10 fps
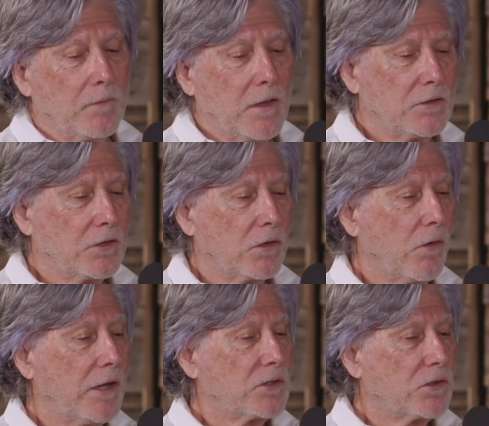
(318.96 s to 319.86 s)
it's a
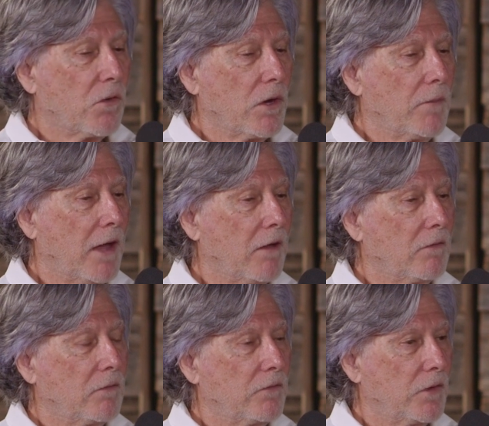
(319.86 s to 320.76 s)
great story about
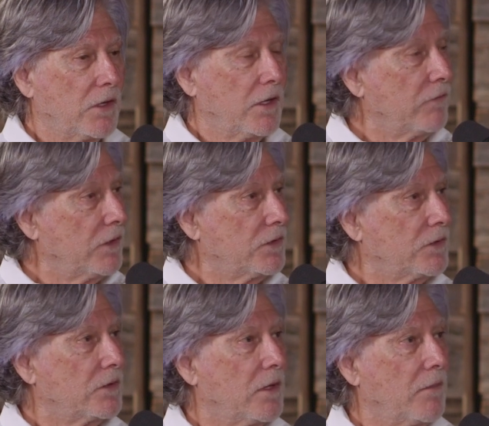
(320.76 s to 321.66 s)

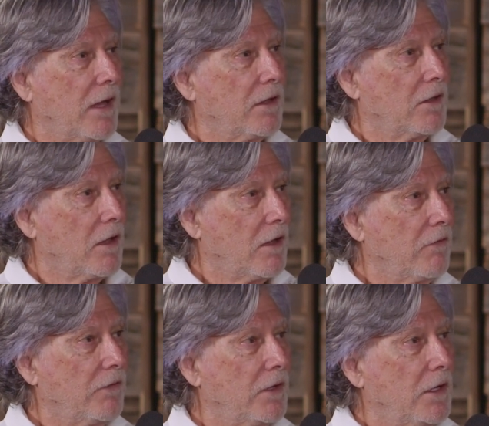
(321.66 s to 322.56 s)
forgiveness, about love,